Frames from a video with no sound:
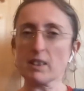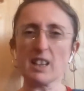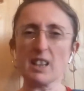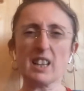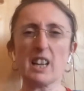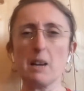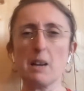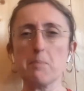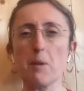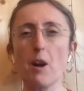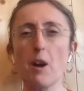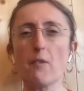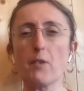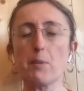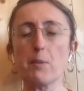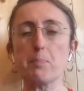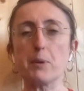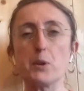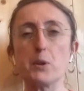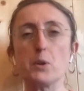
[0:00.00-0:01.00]
keep off
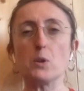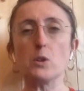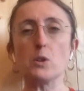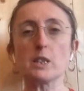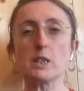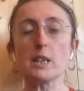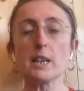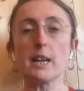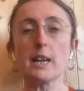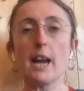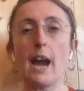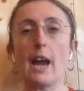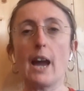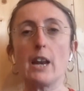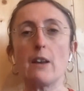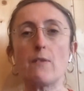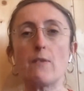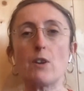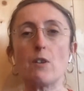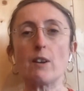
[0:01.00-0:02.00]
the booze. And
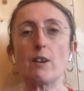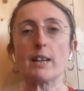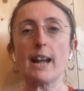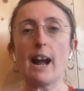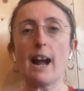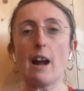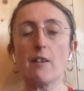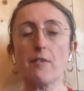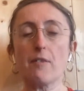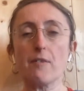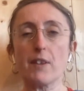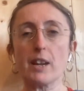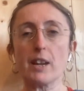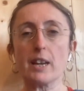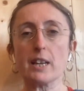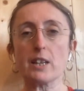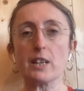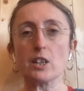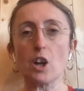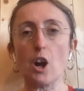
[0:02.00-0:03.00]
if you're a
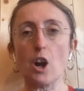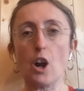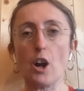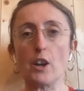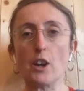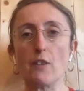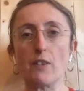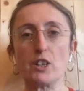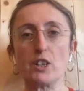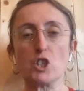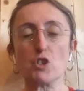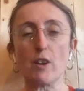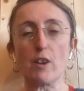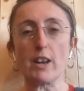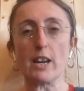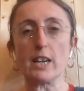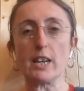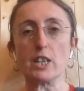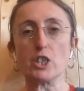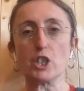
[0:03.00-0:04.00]
caffeine kind of
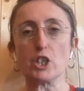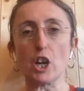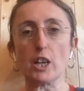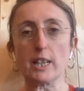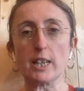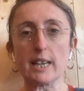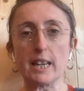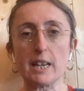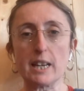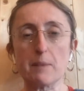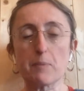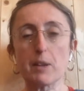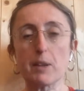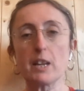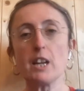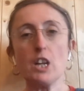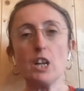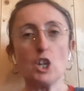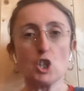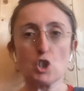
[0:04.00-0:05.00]
adrenaline junkie,
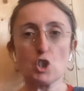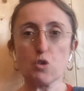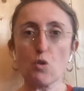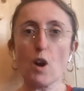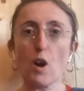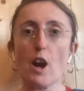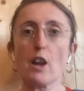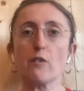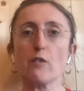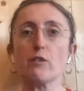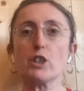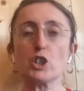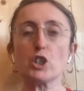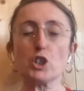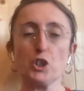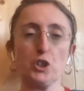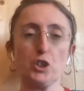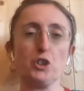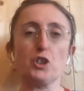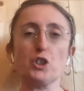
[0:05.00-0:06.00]
try and
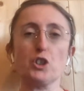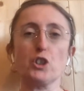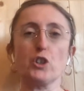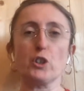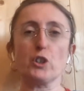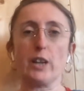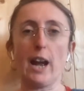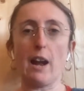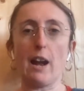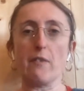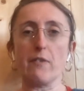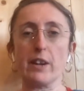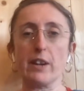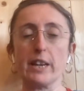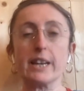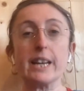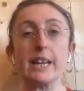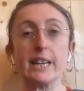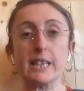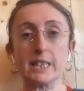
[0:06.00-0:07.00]
reduce your
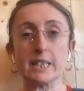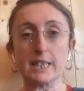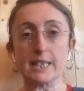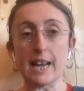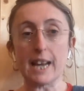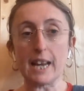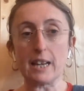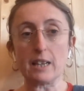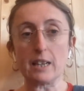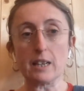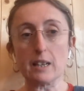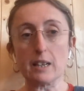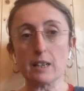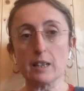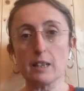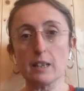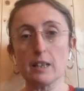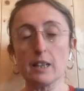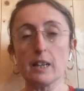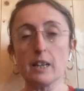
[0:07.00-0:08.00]
caffeine intake.
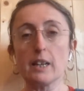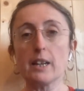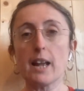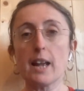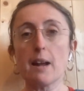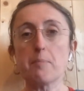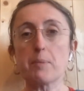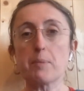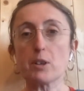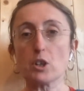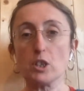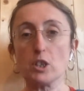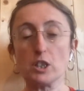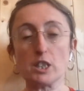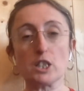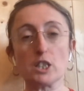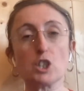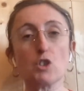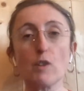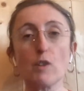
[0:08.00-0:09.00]
Yeah, because
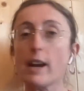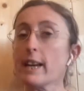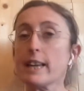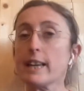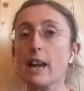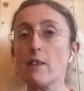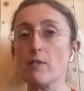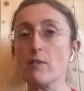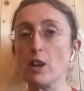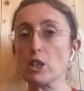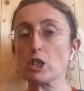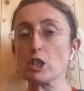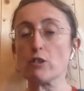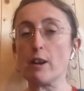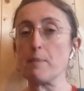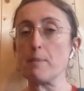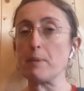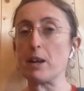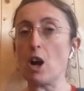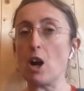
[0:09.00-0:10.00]
it's great getting those
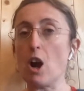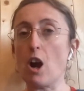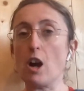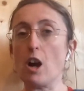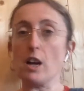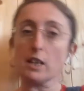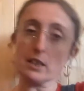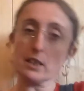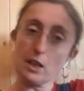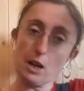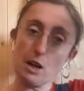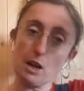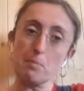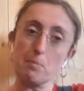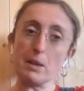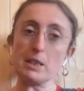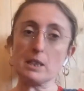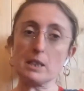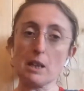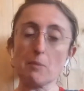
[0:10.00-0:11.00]
great big highs,
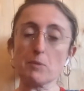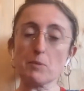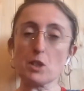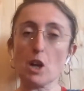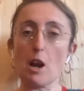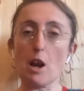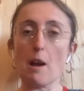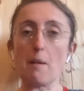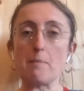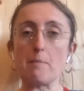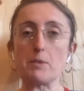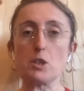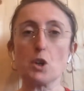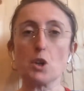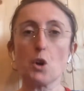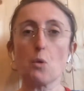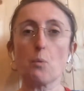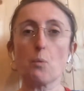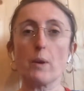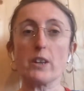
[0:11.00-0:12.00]
but sometimes
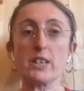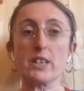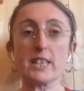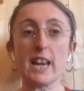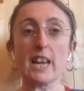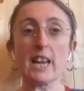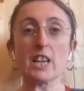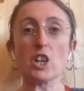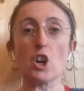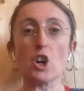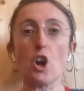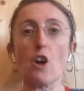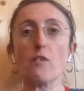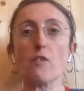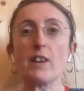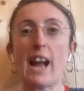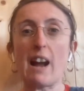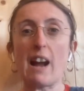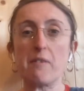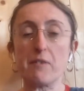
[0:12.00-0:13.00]
when you're taking a lot
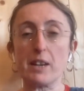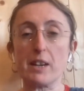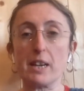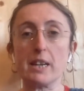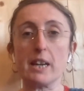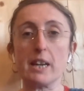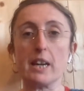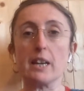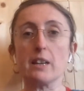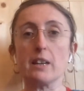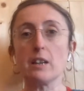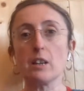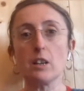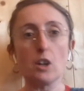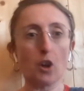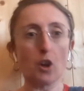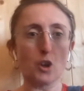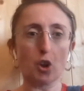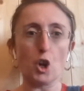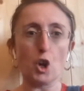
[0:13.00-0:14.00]
of caffeine in,
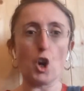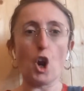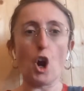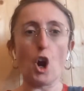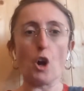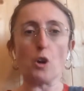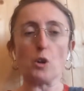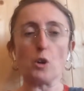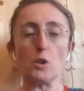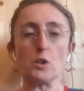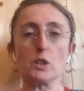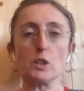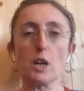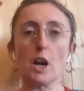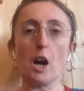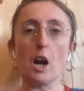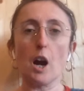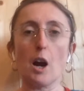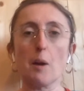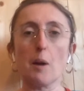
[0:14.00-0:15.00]
the lows
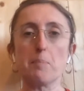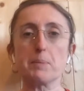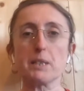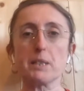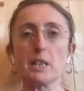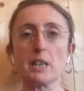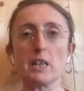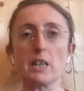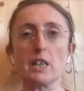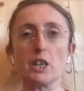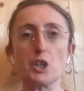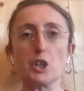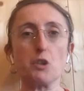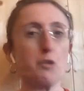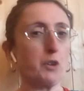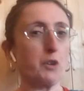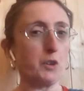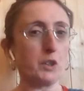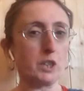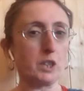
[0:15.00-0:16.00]
are particularly
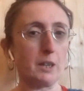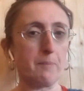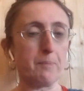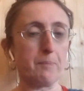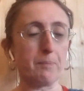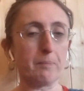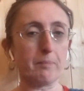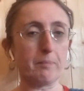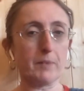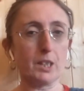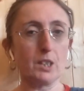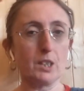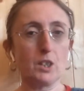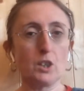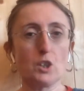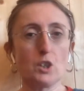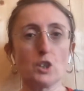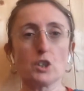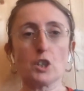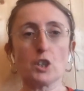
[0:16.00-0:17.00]
gruesome.
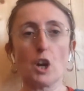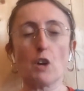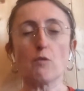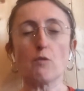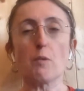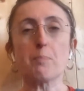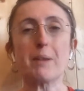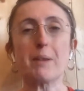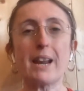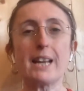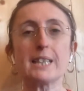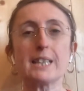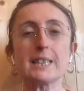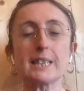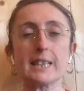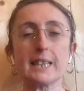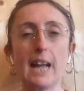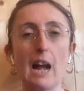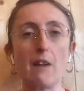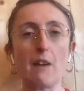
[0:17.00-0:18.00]
So replace
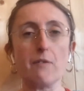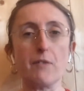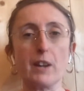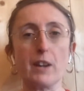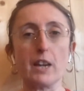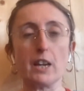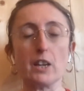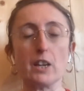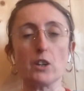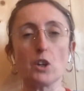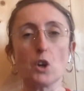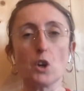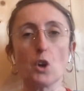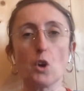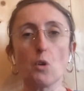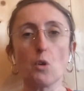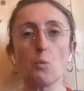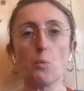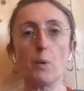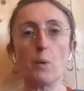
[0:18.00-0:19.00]
the caffeine
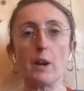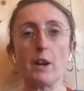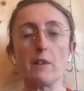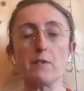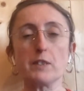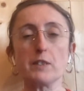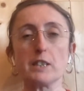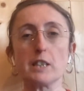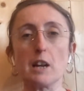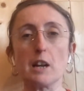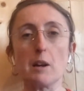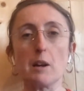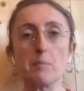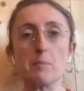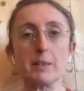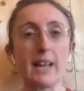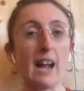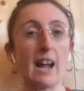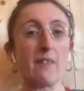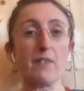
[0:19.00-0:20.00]
with
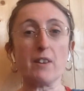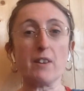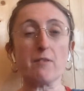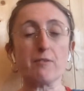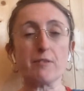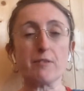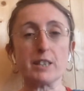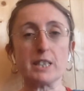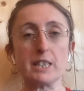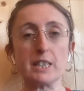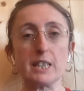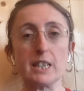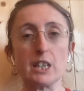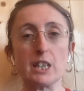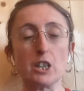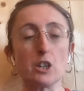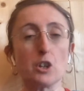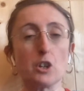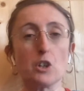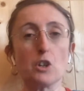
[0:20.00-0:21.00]
some caffeine-free
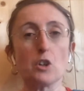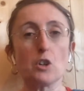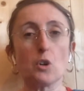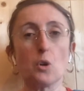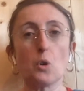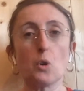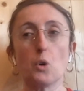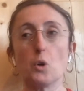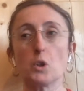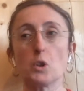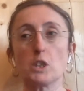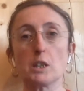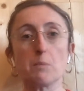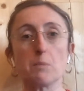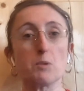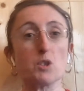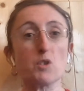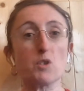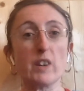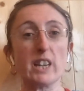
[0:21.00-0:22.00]
tea, or
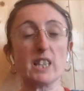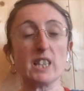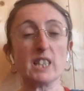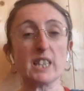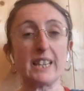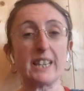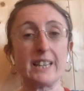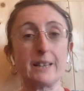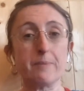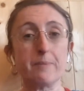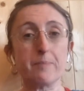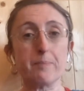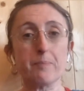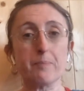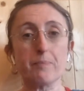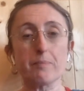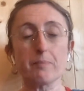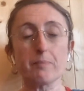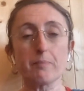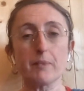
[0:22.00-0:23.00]
some green tea,
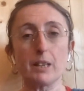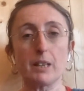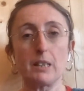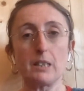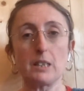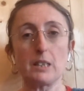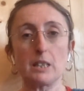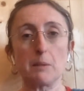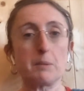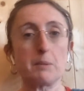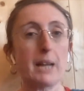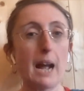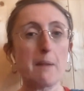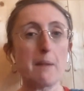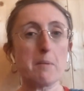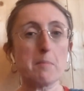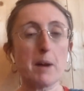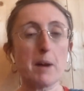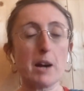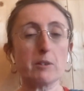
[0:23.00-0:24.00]
some
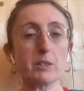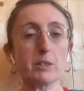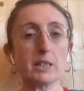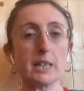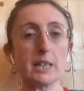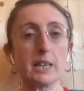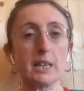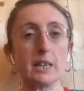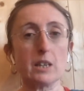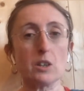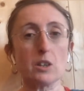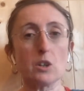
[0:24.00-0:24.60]
chamomile tea,